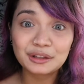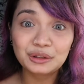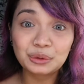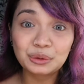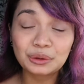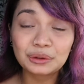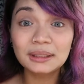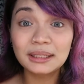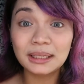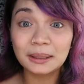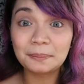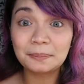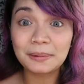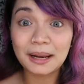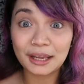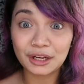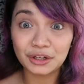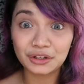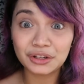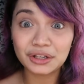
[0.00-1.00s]
ng lip
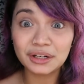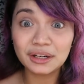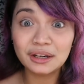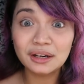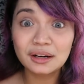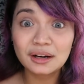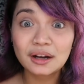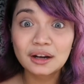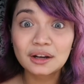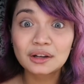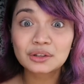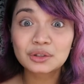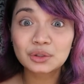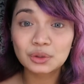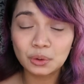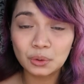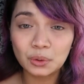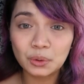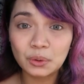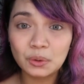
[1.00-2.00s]
liner.
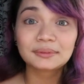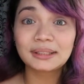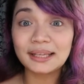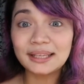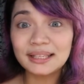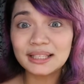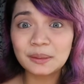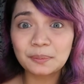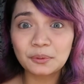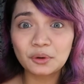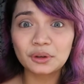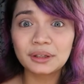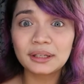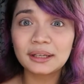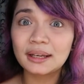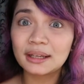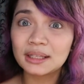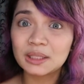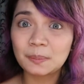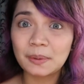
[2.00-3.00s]
So, naisip ko
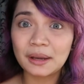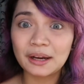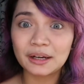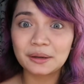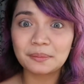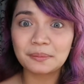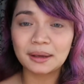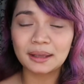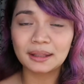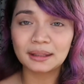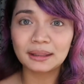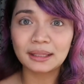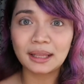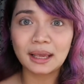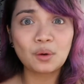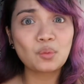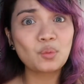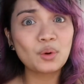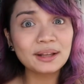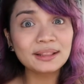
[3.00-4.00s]
na experiment
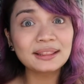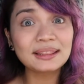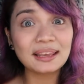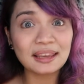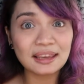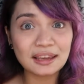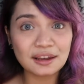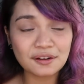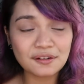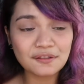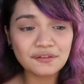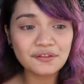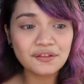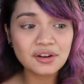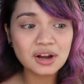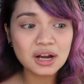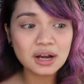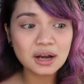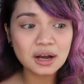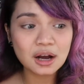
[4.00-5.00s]
na what if
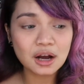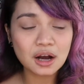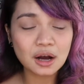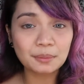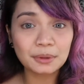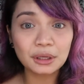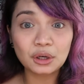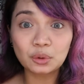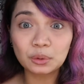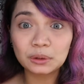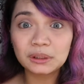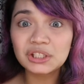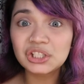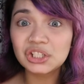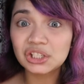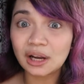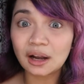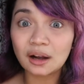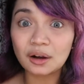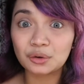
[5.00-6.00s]
i-cold
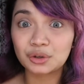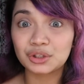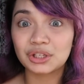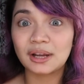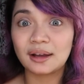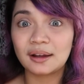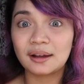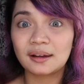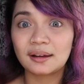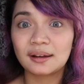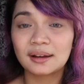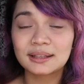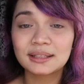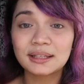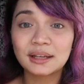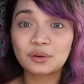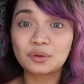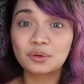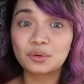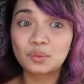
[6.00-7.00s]
shock ko siya.
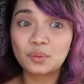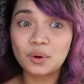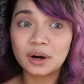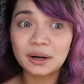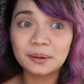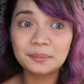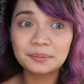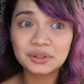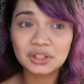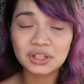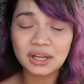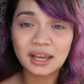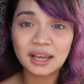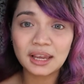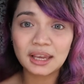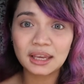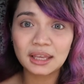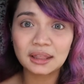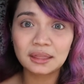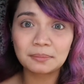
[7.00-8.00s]
Kasi kung warm
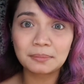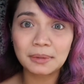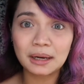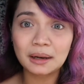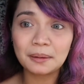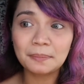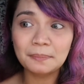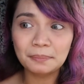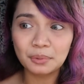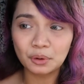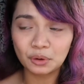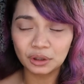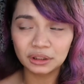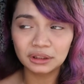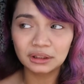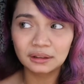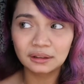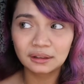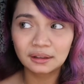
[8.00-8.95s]
siya and malambot,